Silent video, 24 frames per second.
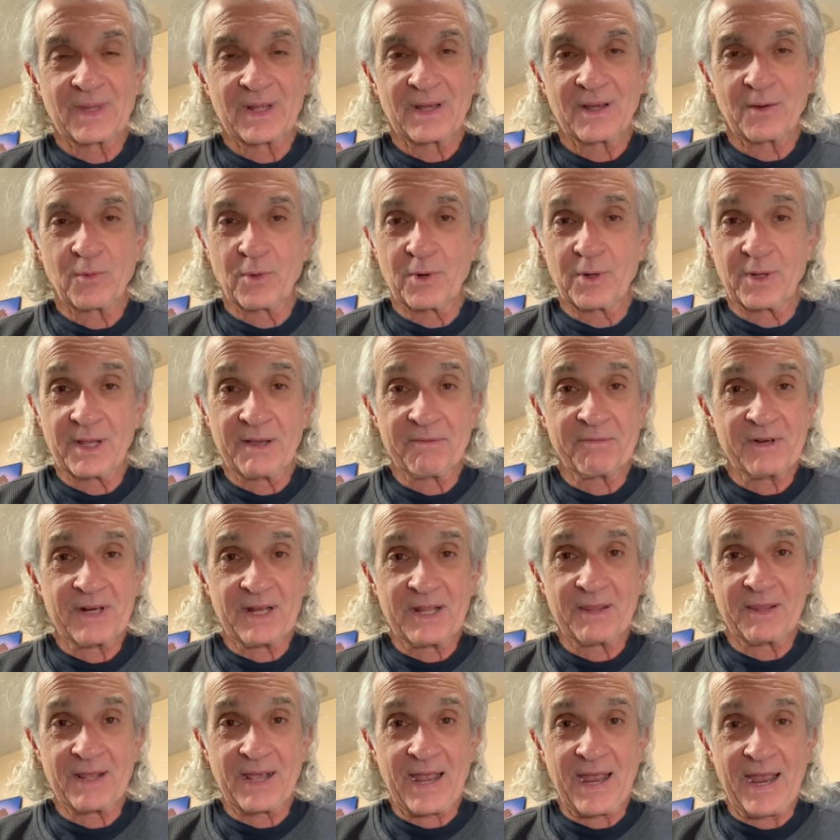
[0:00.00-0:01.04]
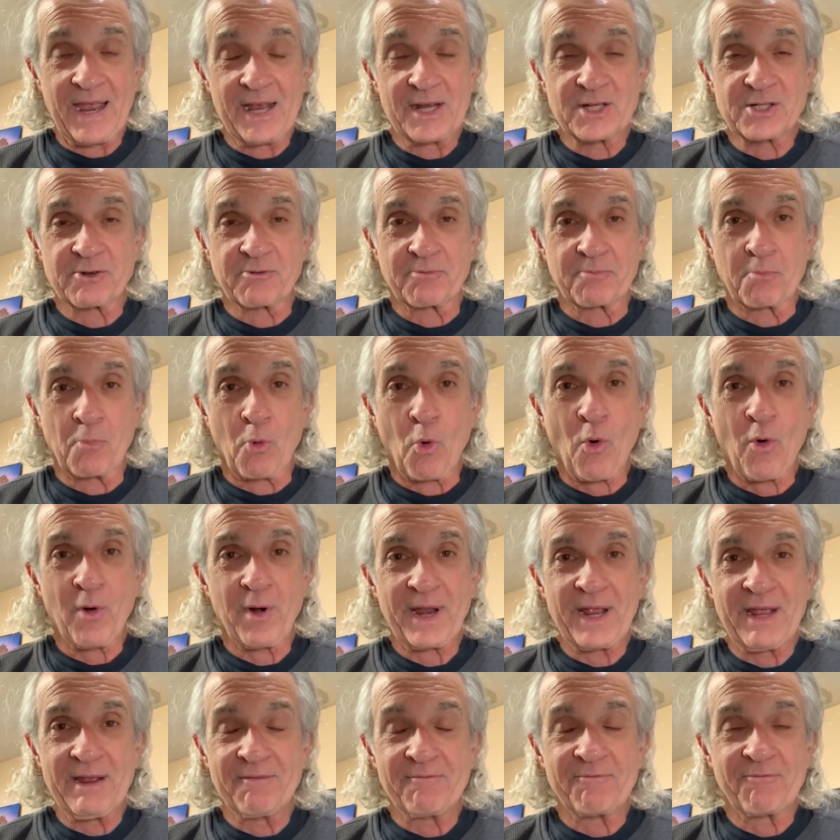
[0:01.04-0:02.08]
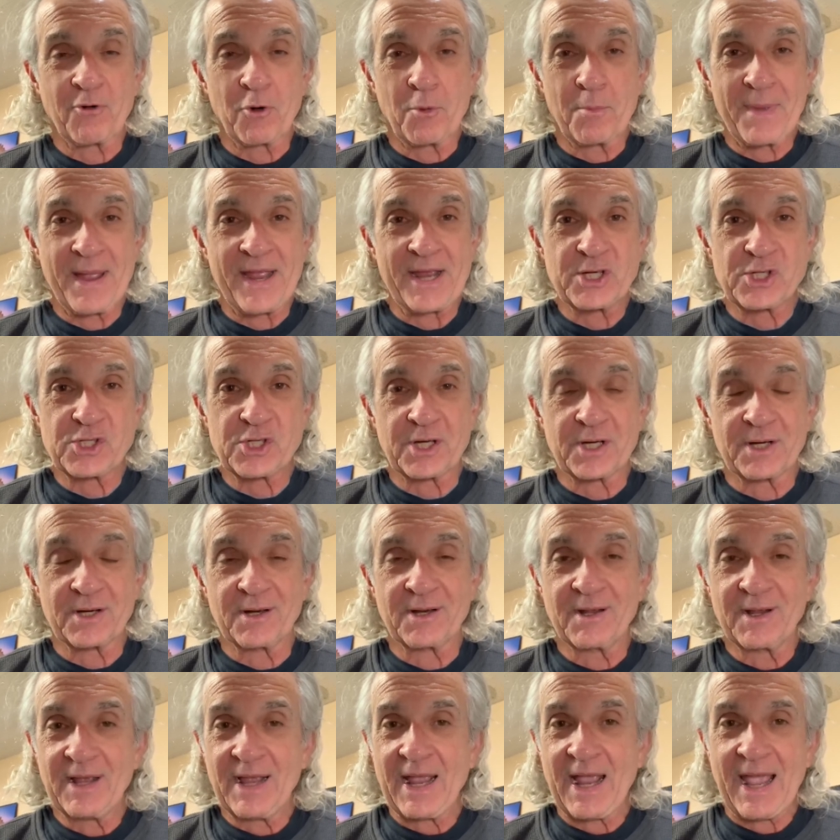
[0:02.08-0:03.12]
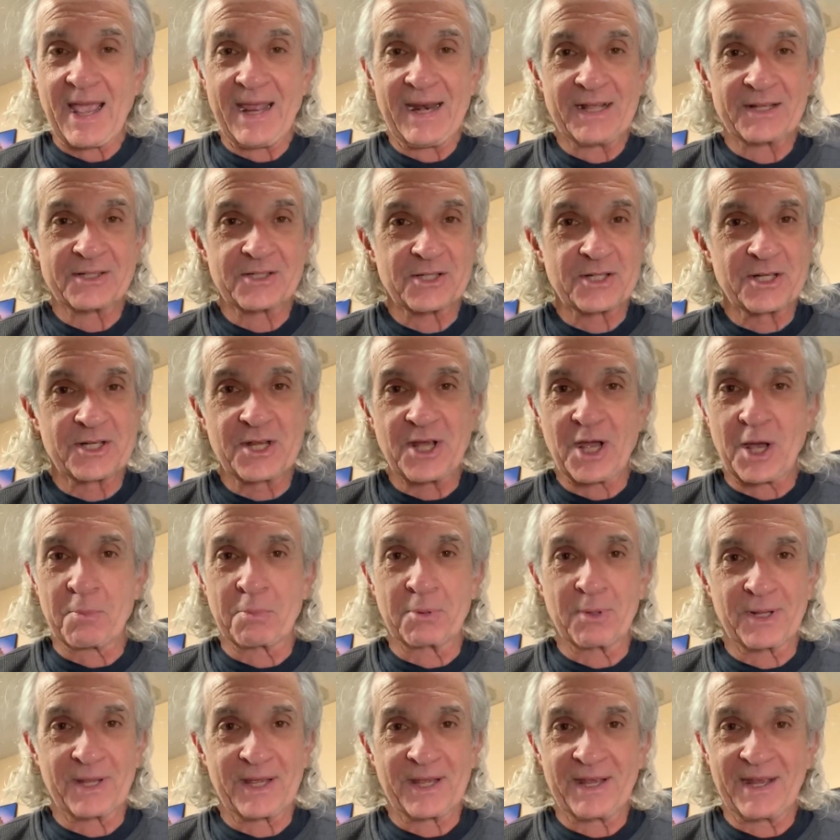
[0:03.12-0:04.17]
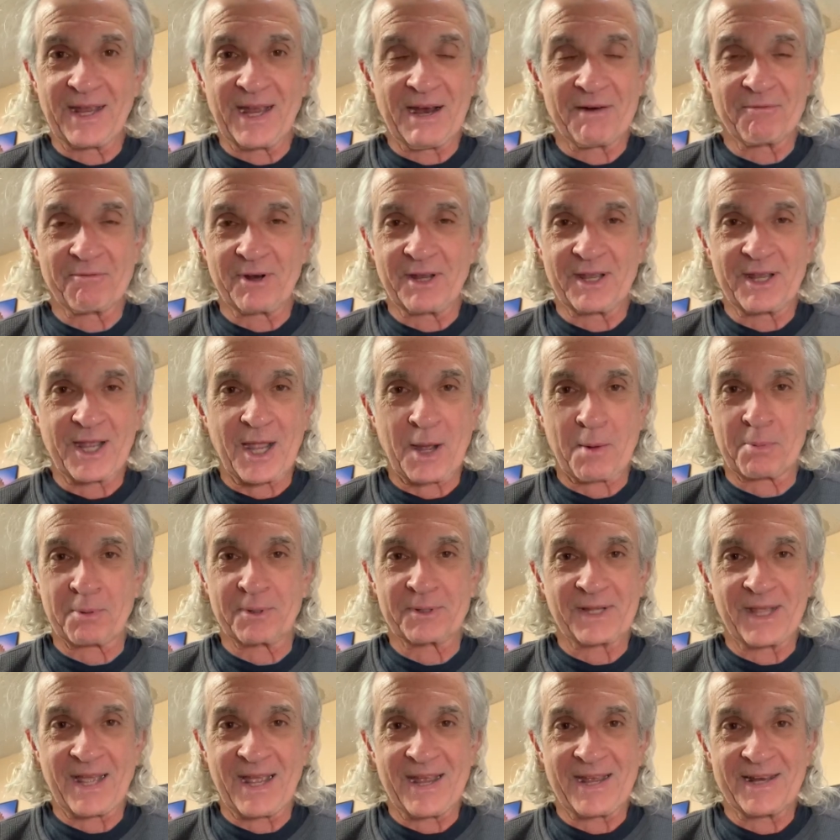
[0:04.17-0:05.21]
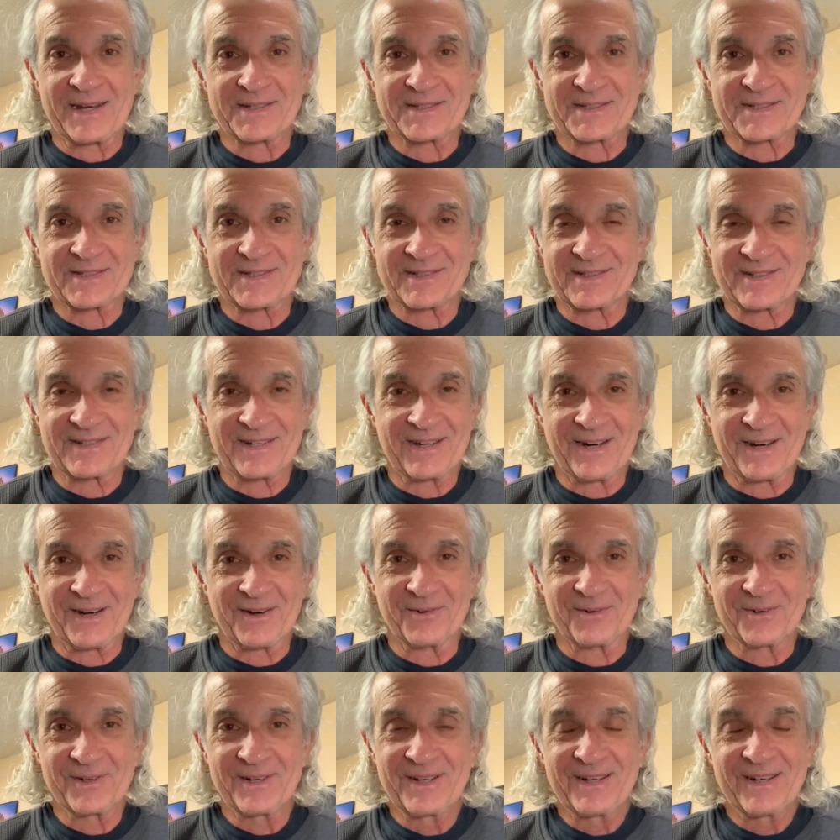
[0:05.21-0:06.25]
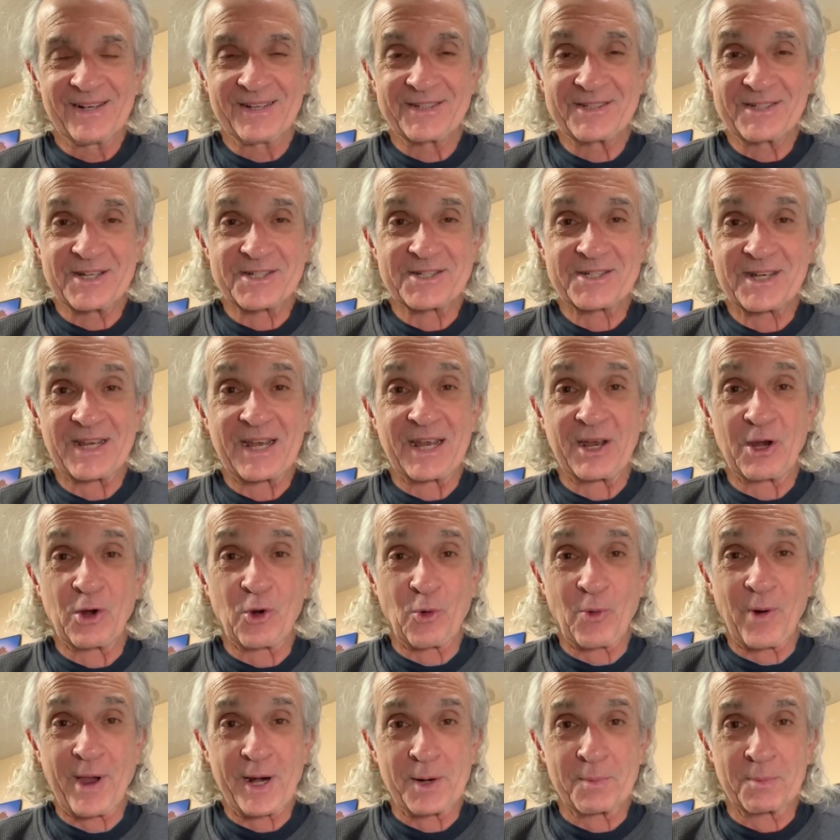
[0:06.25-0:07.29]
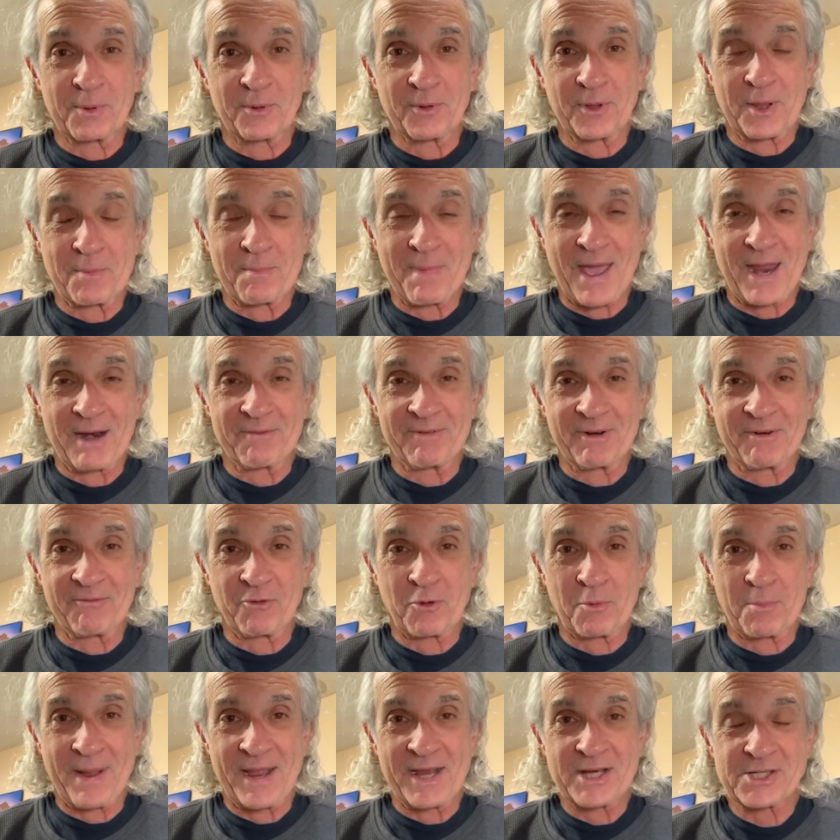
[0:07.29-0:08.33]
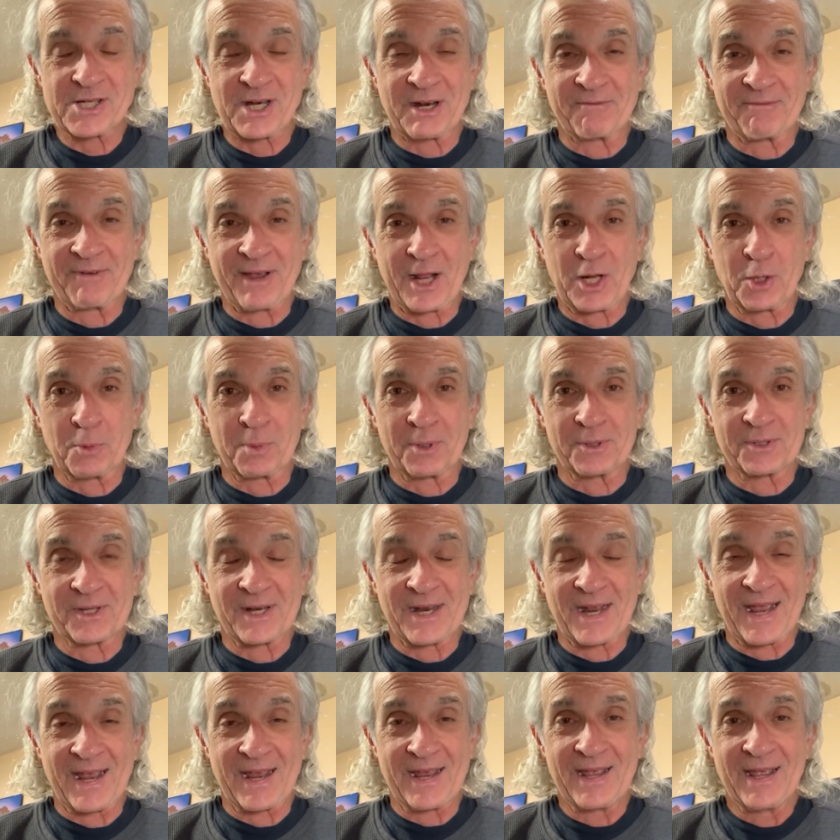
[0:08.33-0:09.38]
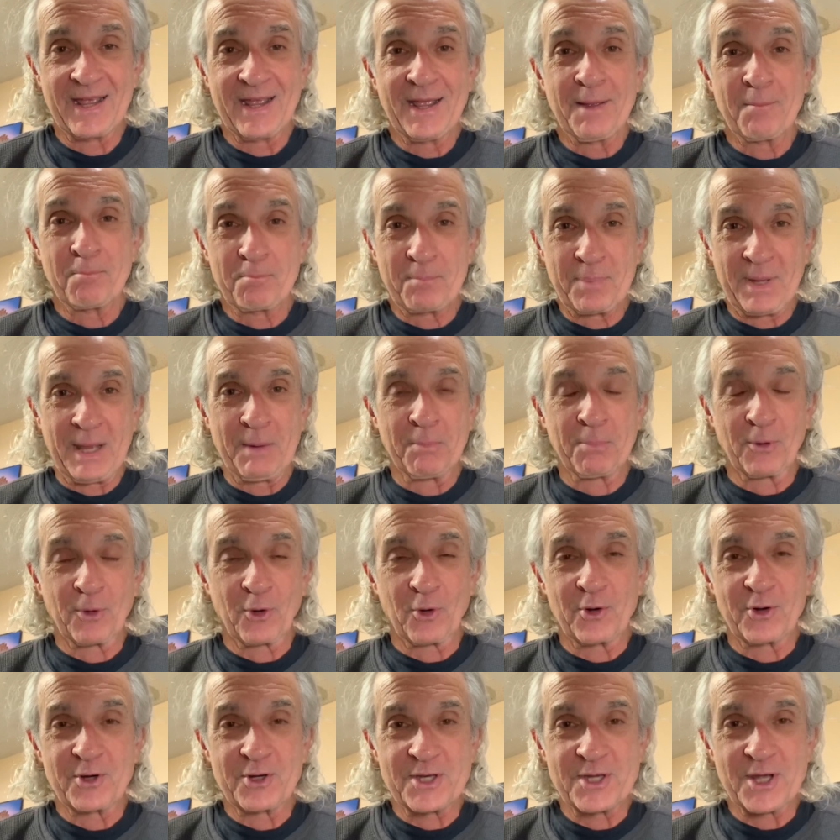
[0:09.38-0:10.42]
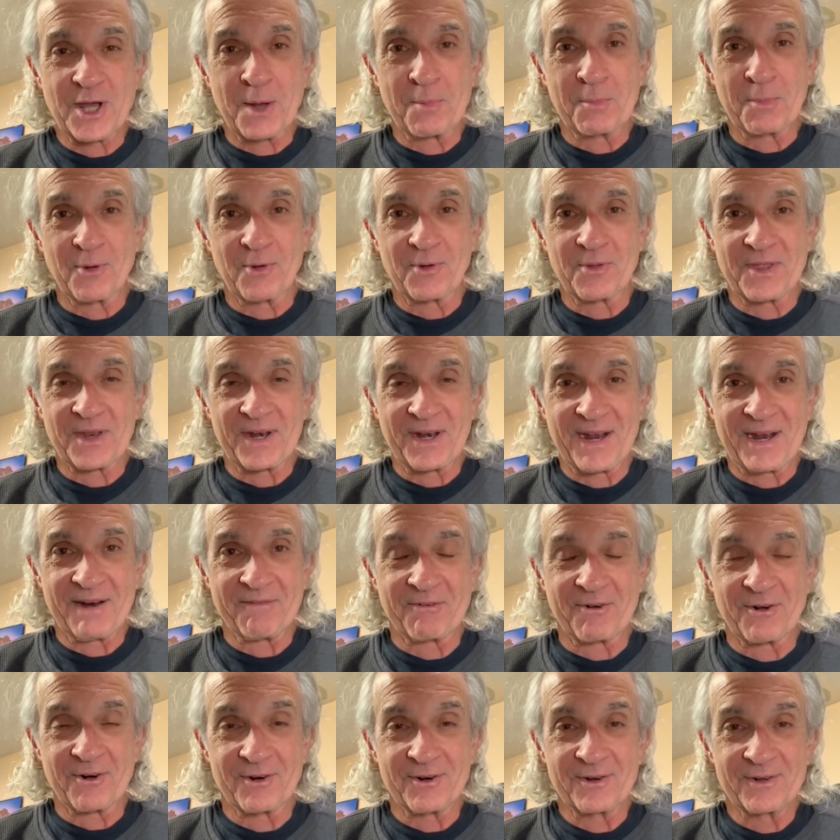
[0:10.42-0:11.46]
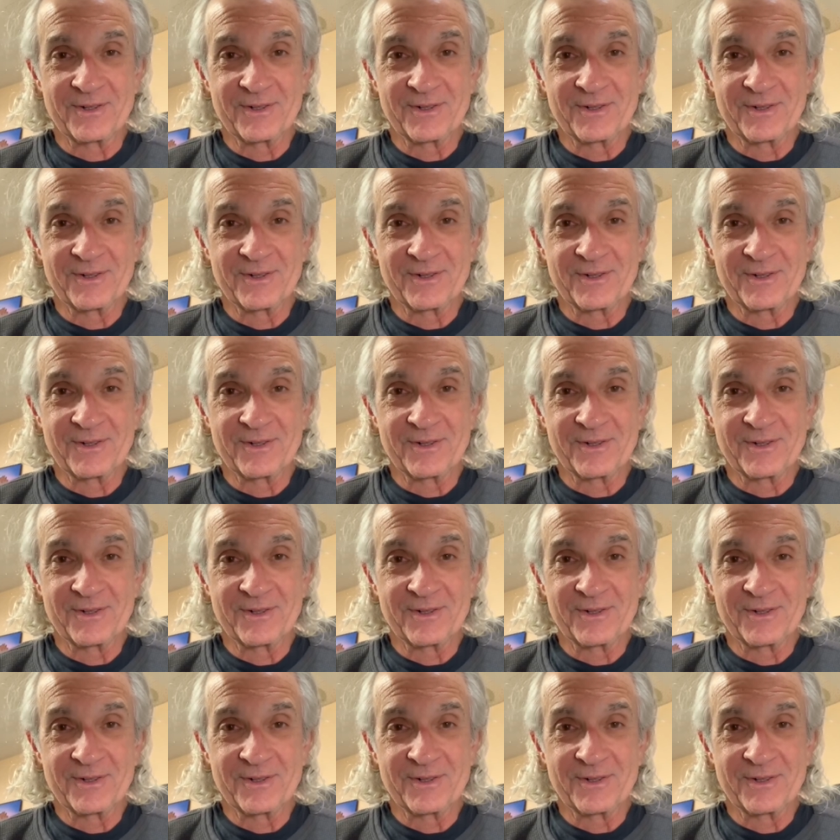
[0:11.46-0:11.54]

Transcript: We're living in the age of more information, and it's doubling every couple days. It's just incredible the amount of information available today. People are dumber than ever.